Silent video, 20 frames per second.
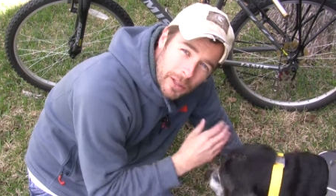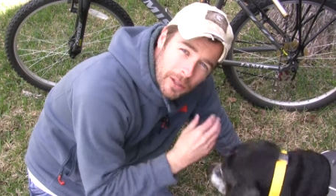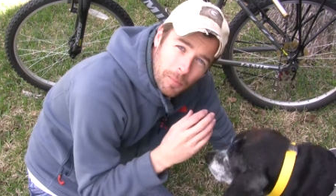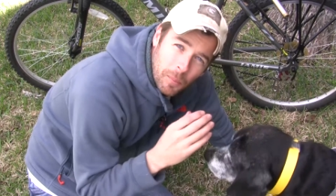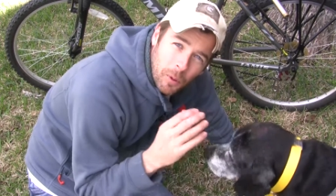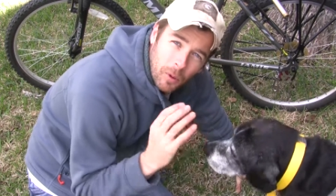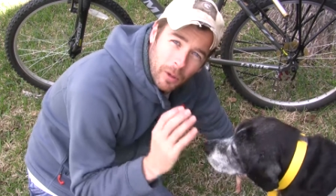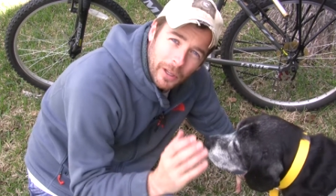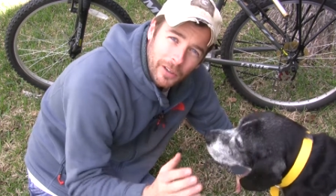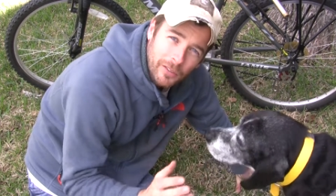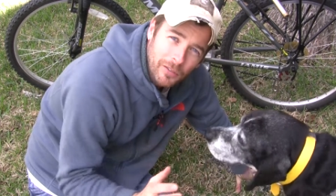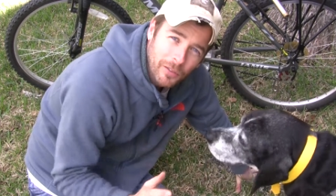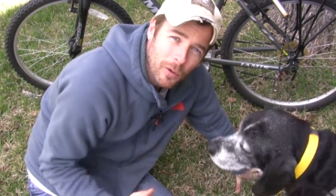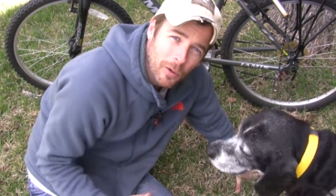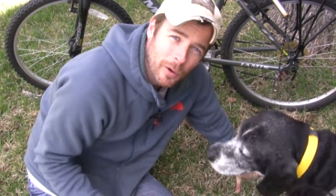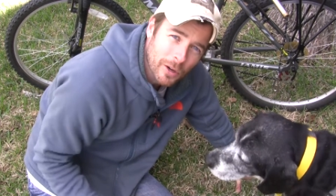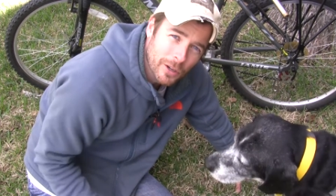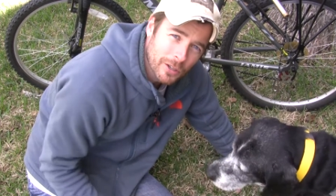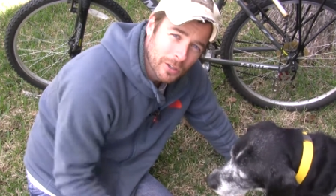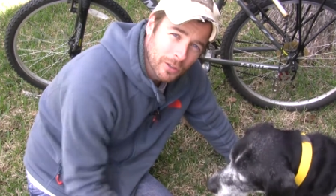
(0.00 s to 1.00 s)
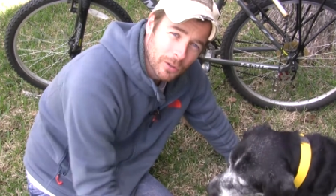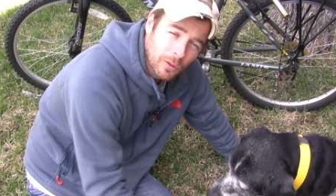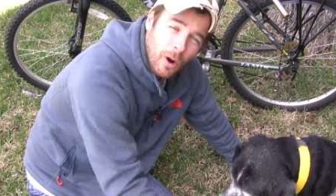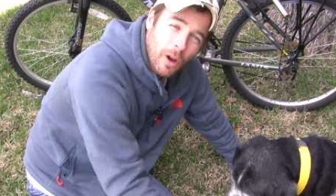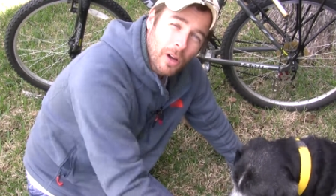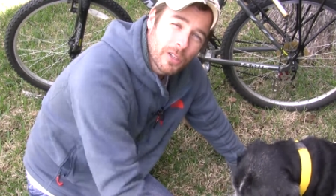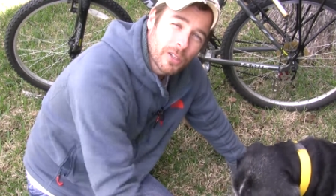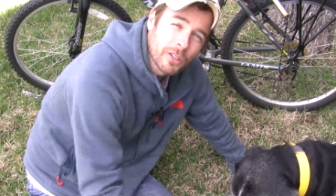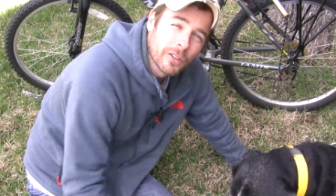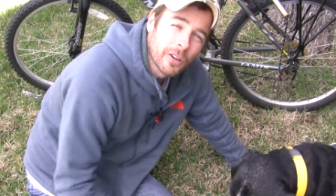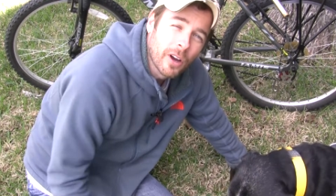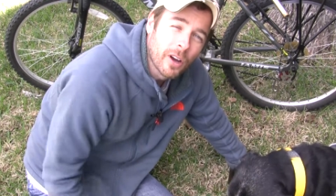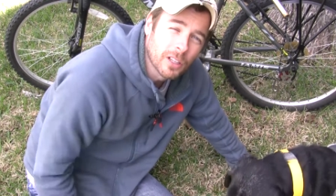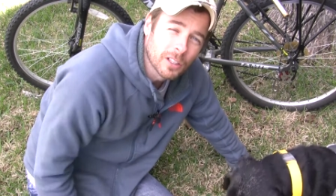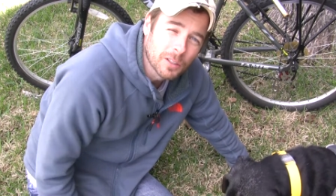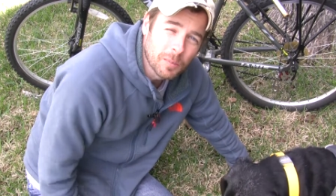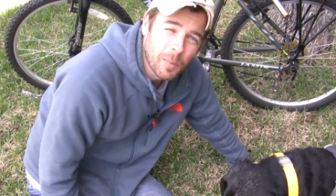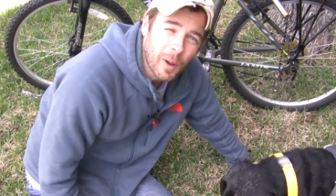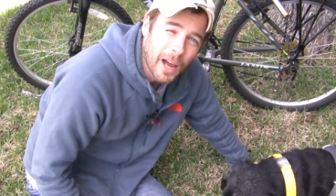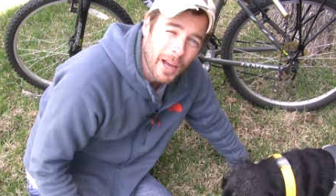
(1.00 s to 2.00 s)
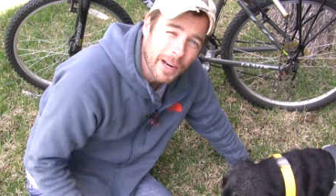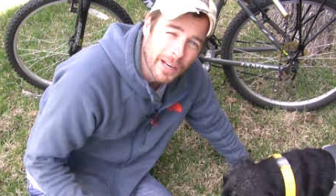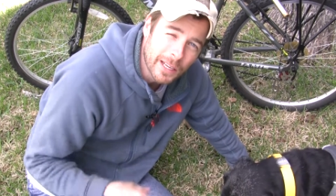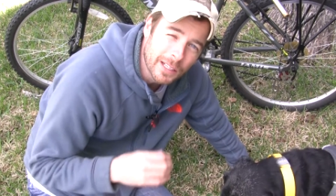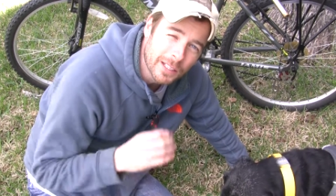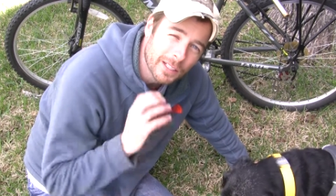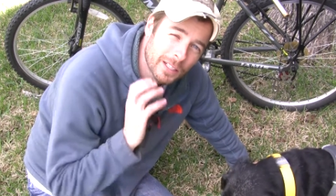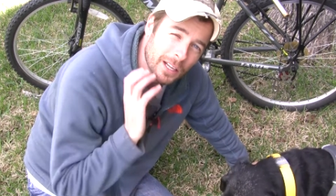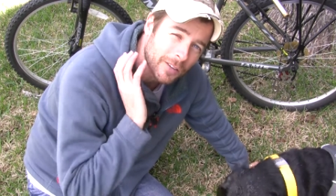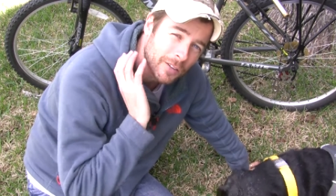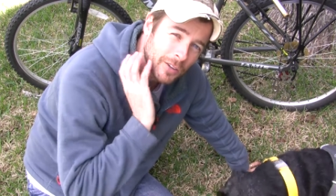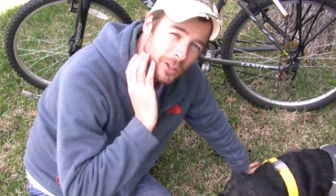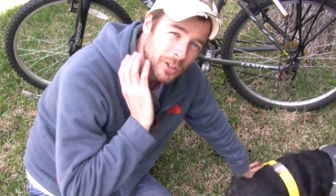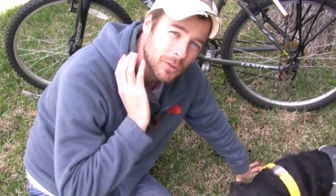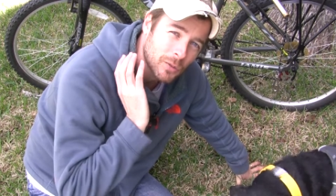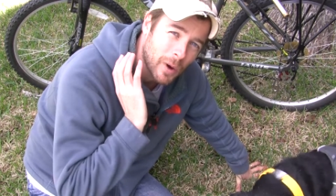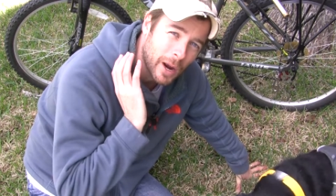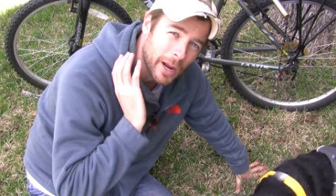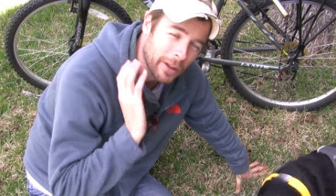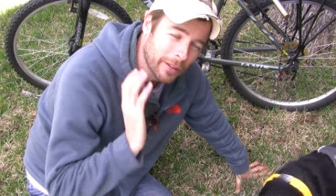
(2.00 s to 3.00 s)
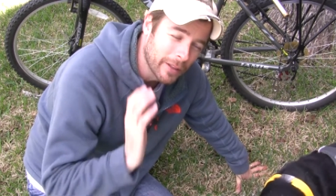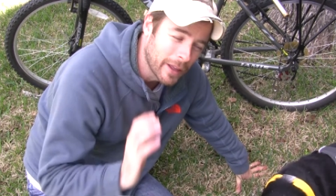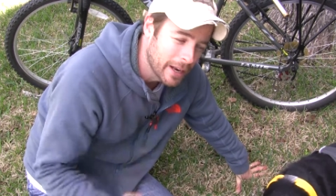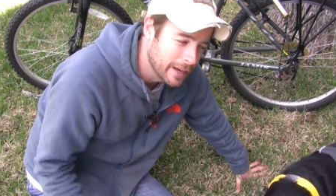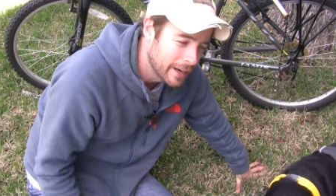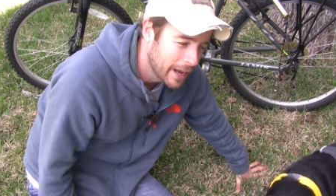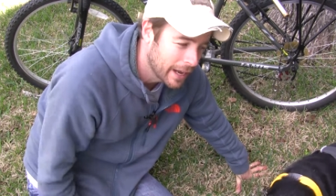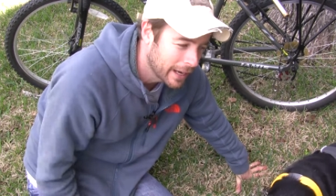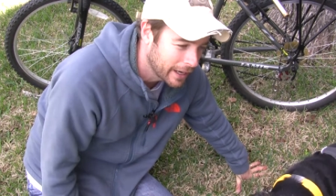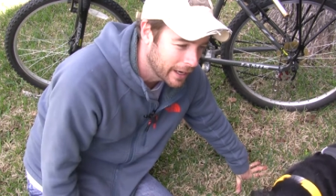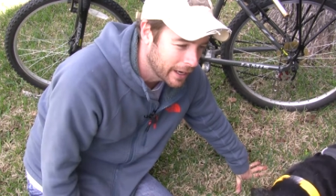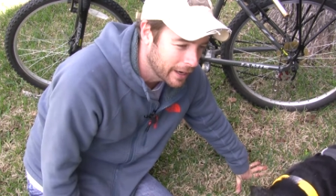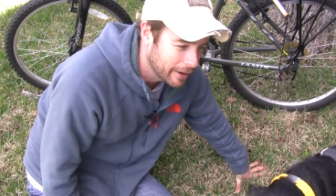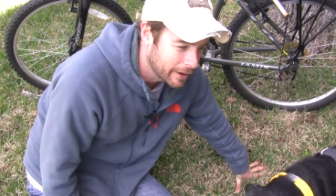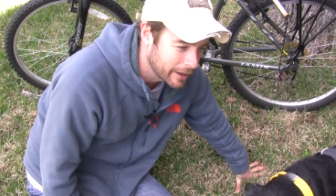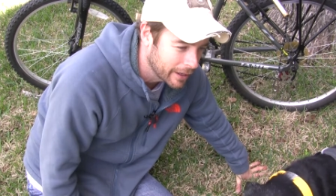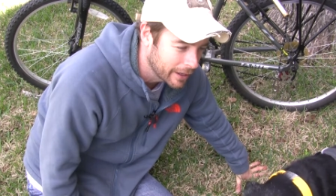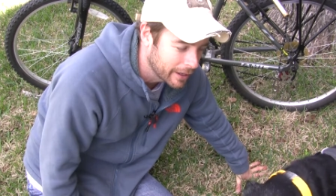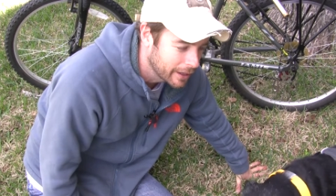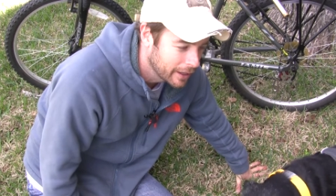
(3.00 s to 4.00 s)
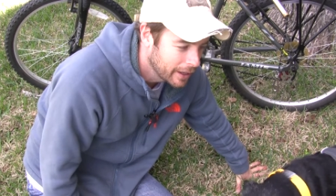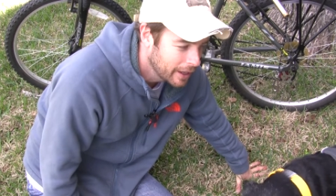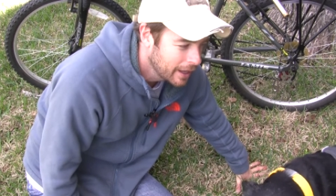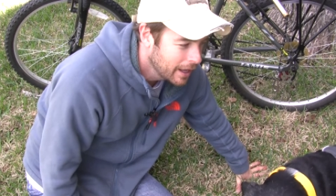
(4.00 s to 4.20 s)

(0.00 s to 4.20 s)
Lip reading: the pulling force across your dog's body instead of just right on that neck area.